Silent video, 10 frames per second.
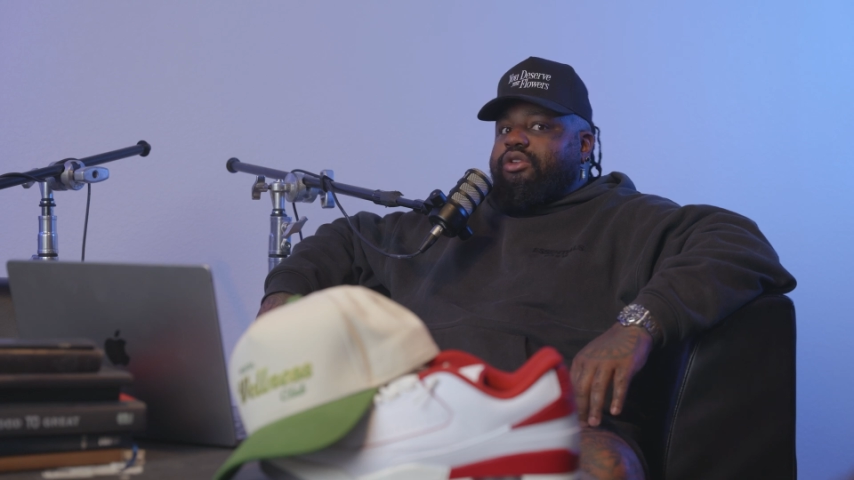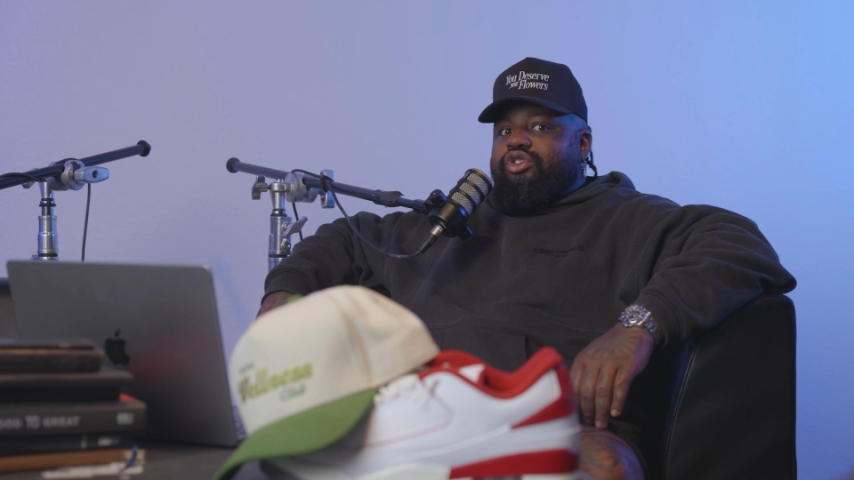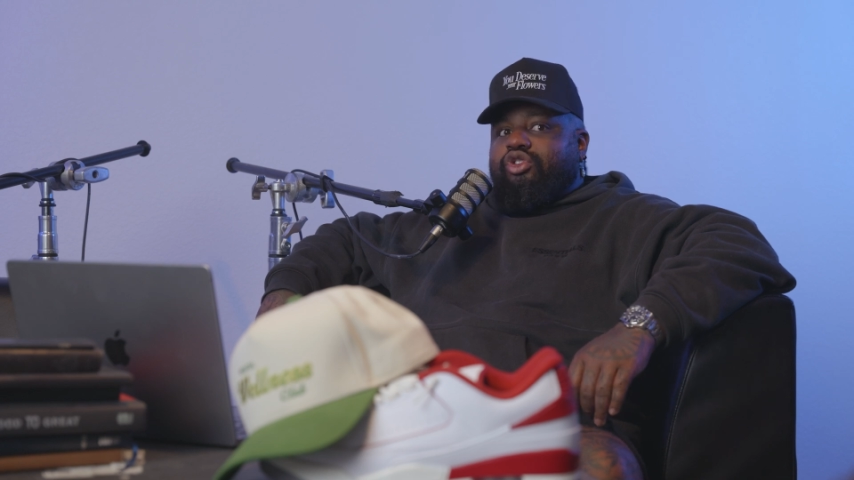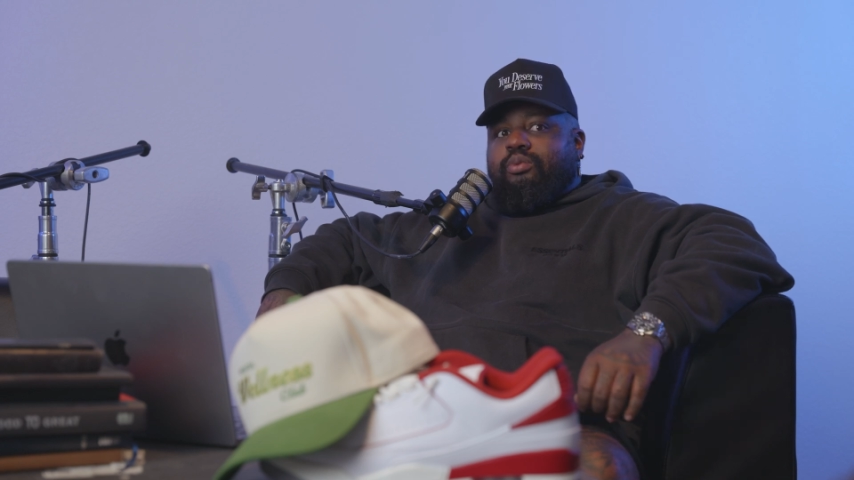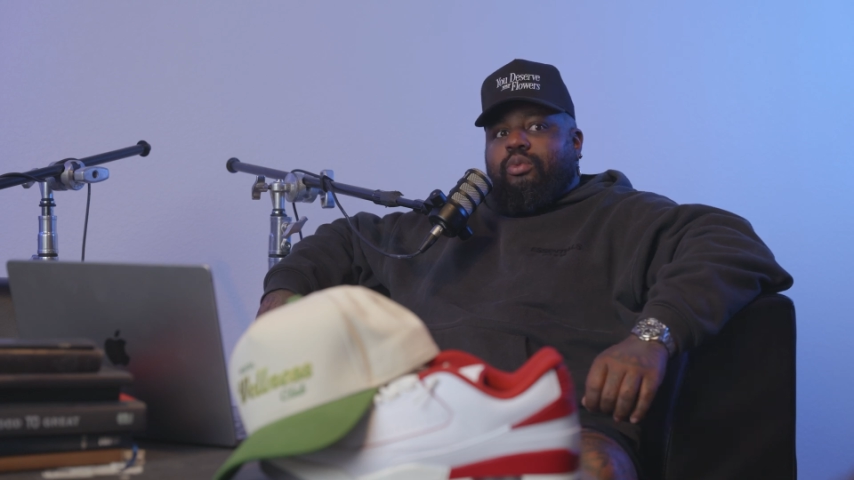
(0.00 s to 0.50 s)

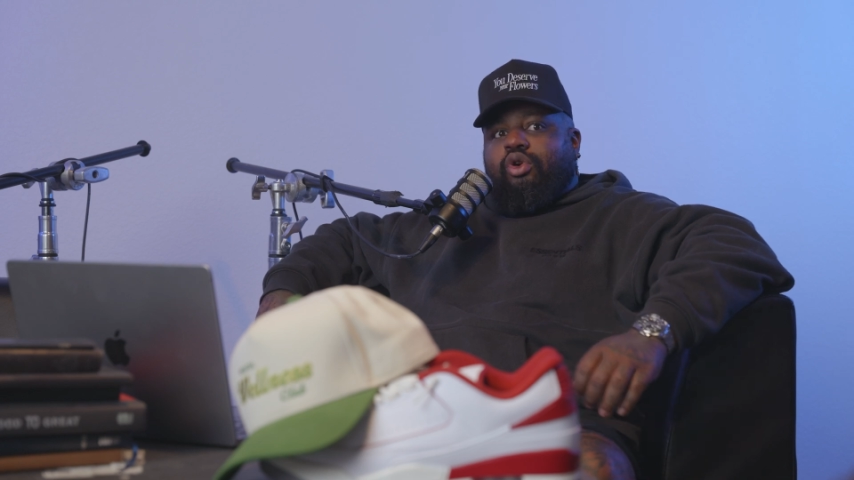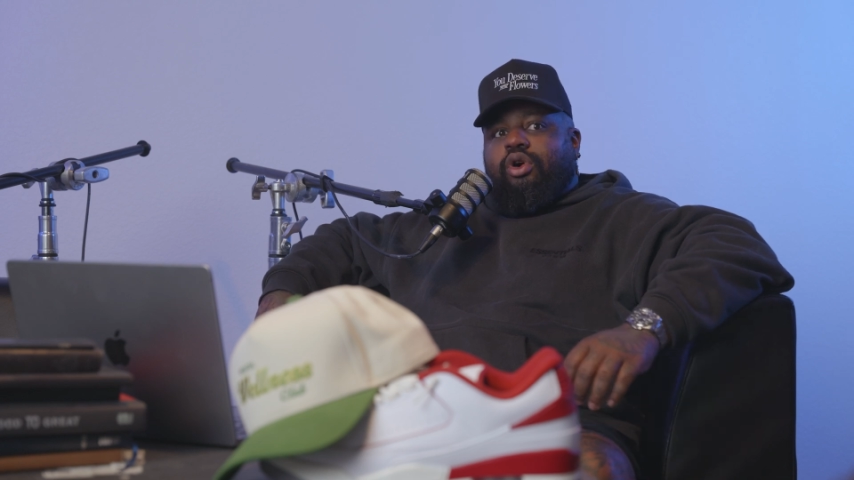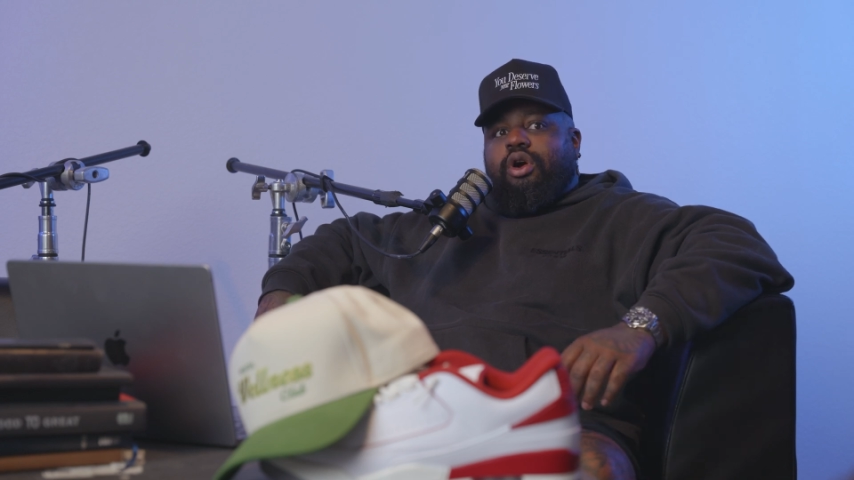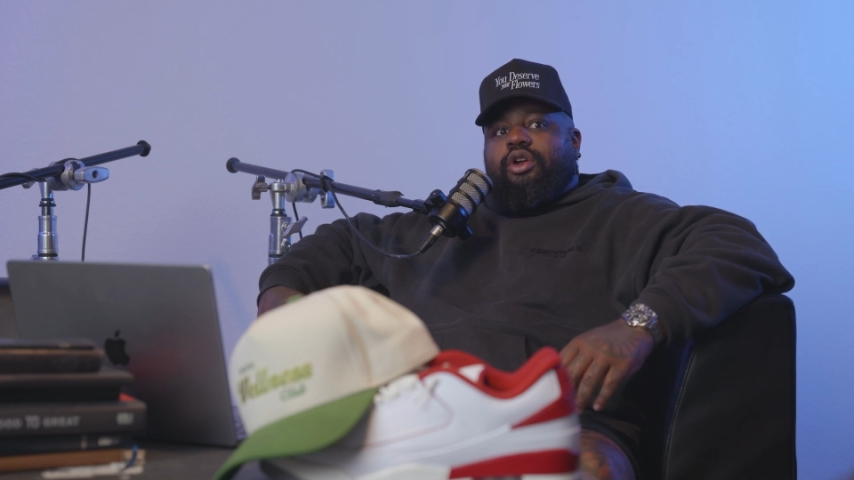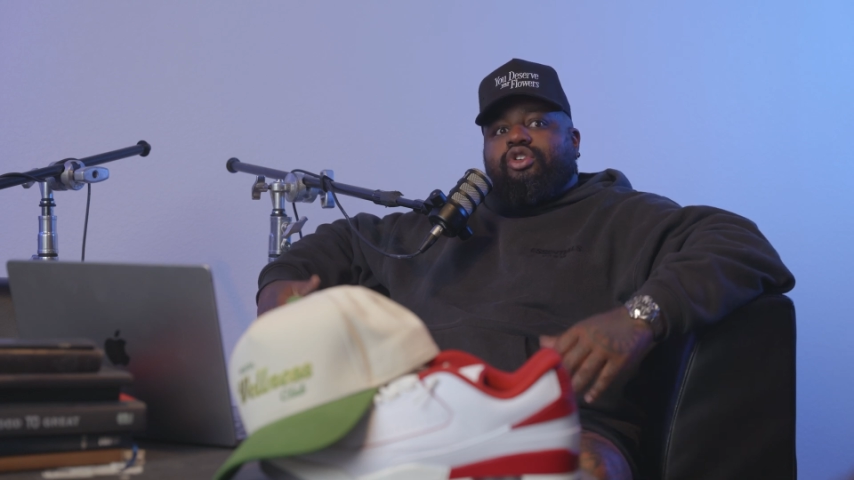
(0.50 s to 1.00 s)
you're
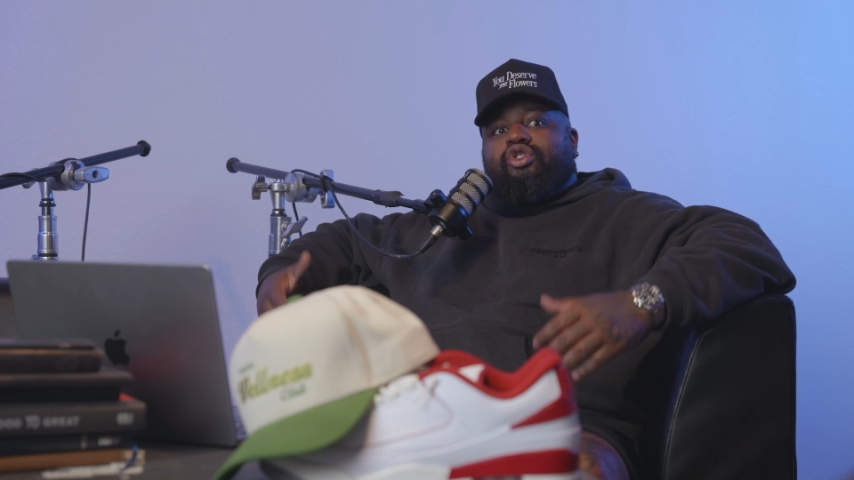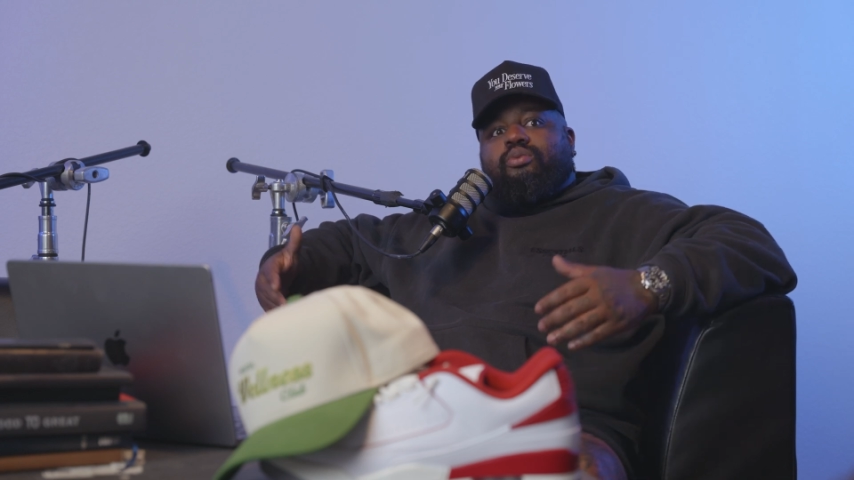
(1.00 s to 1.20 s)
more